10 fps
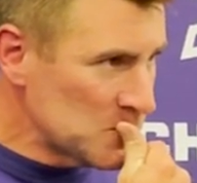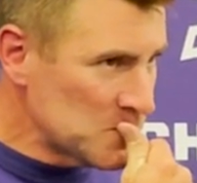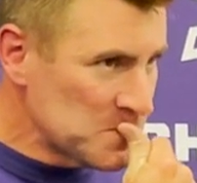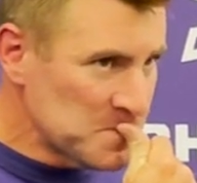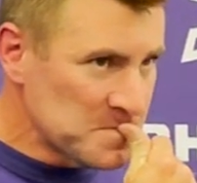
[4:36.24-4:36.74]

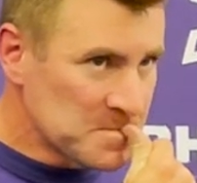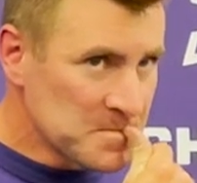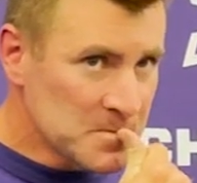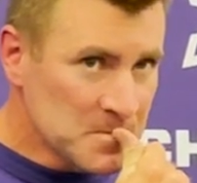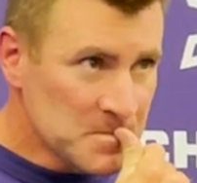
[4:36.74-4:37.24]
Sir, for
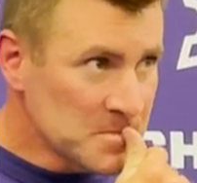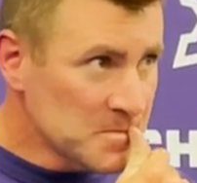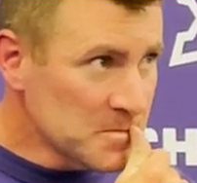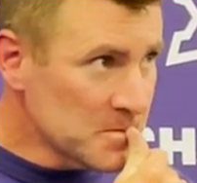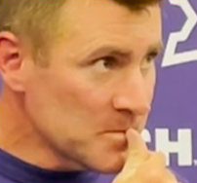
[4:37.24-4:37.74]
tailback
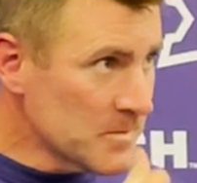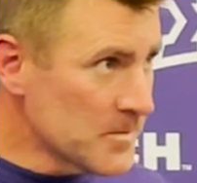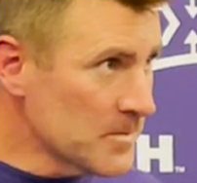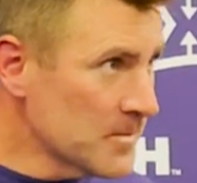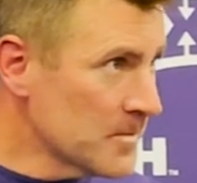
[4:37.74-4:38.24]

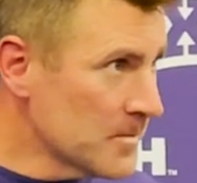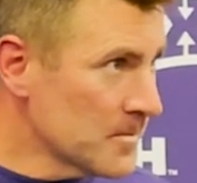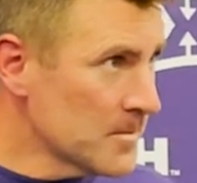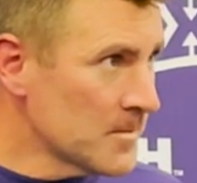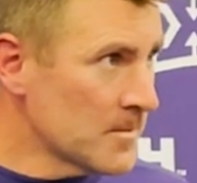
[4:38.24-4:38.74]
Jones, have you
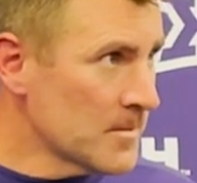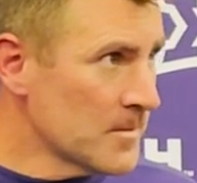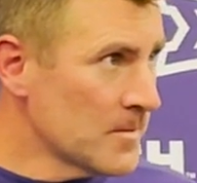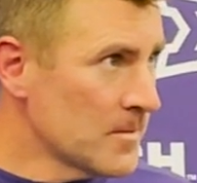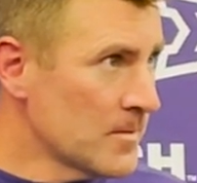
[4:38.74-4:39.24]
seen any
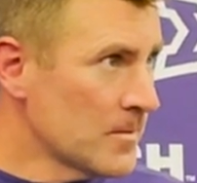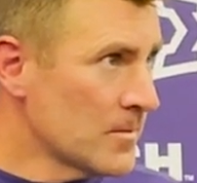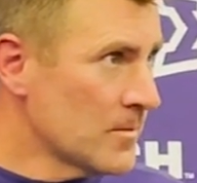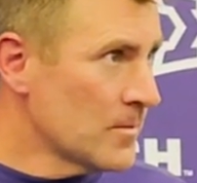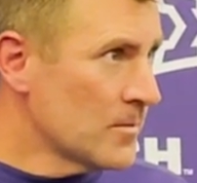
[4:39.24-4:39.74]
similarities
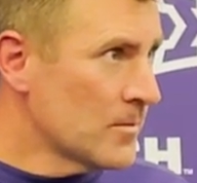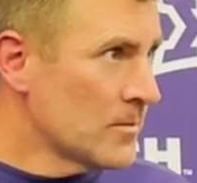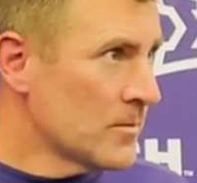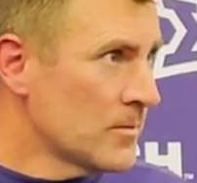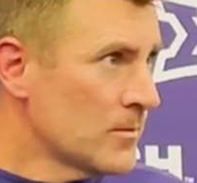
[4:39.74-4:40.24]
between him
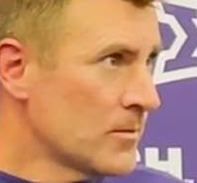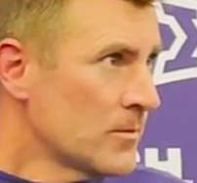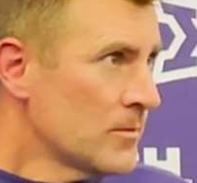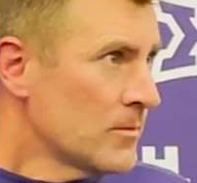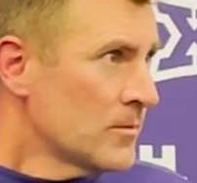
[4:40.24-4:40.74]
and a
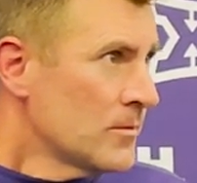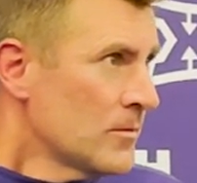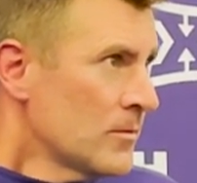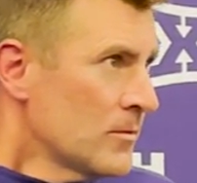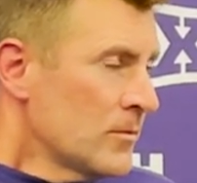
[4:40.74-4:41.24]
Big 12
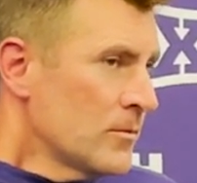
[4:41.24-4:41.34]
tailback?